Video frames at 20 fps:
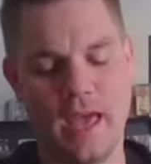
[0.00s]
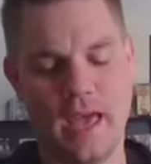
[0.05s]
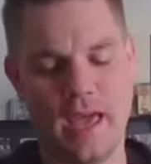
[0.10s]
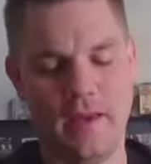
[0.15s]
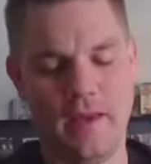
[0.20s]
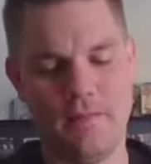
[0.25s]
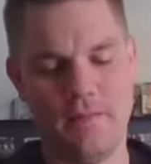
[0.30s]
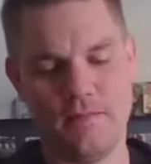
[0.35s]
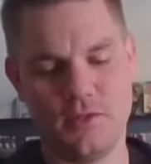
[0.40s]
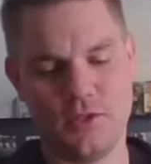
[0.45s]

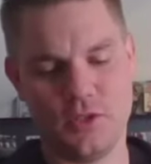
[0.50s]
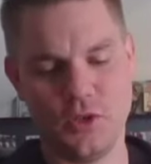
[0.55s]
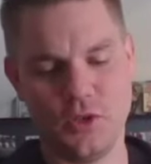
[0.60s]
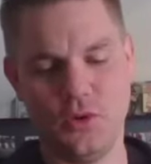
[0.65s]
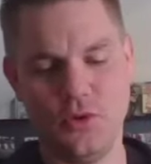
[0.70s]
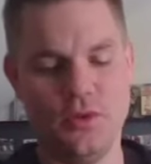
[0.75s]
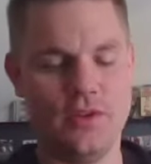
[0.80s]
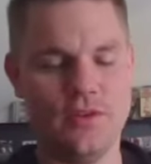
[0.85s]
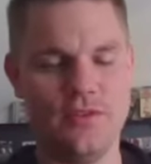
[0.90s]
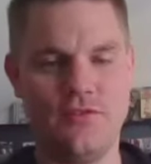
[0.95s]
they
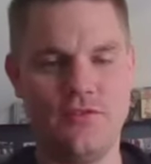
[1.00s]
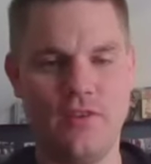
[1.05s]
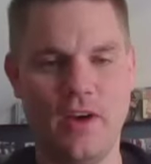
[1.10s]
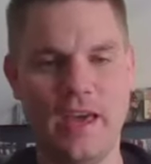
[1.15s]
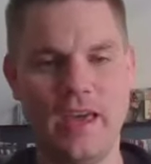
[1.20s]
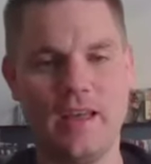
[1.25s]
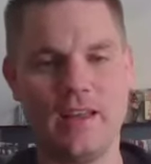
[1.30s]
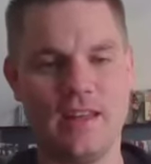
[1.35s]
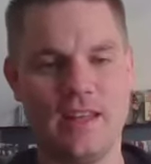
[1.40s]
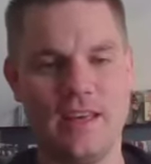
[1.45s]
do the
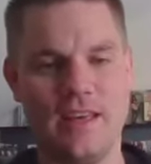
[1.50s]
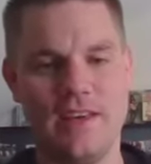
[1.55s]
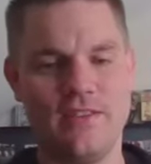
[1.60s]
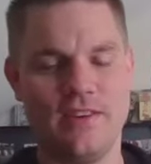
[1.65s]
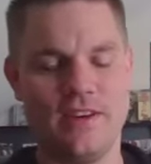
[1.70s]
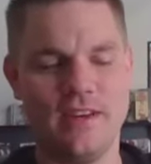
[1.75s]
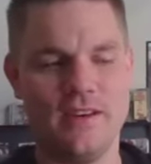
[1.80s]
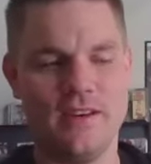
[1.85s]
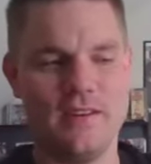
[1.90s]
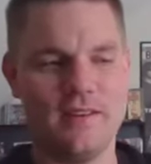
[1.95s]
fake
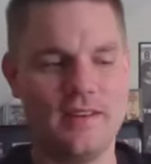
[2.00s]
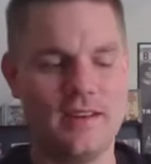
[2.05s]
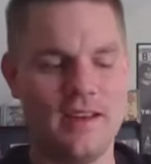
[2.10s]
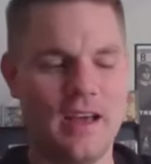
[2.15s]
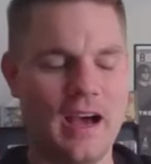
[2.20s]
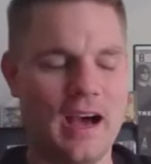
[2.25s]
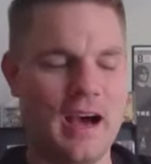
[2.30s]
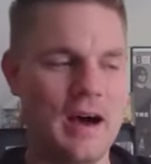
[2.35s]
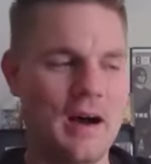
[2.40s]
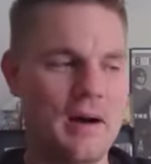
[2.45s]
leaving
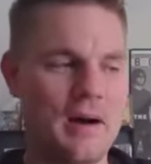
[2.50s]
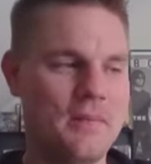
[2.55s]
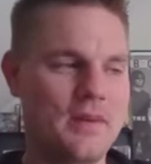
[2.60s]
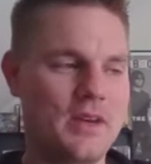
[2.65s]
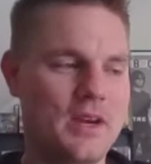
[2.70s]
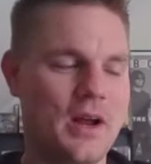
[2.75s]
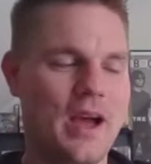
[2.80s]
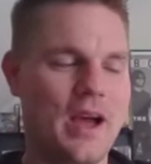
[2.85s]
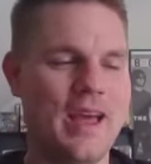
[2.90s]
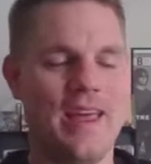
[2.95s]
um,
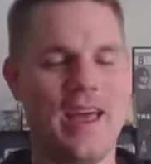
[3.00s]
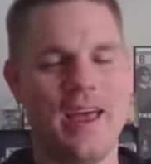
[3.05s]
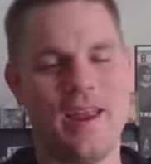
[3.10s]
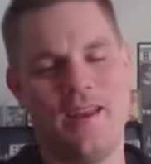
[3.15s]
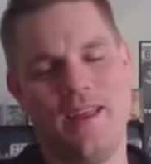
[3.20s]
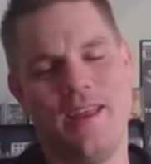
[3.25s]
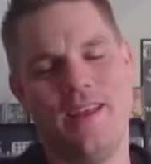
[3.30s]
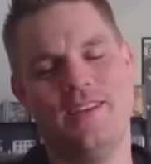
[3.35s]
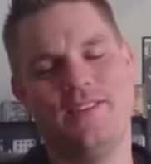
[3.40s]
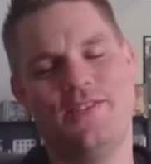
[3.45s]
you know,
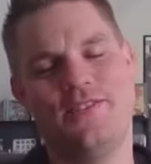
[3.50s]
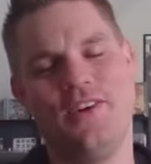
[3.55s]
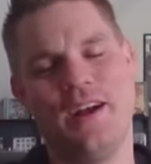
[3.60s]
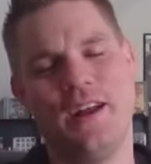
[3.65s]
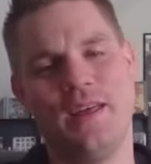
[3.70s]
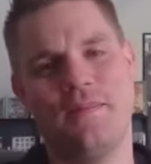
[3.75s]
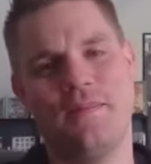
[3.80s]
and, and, which we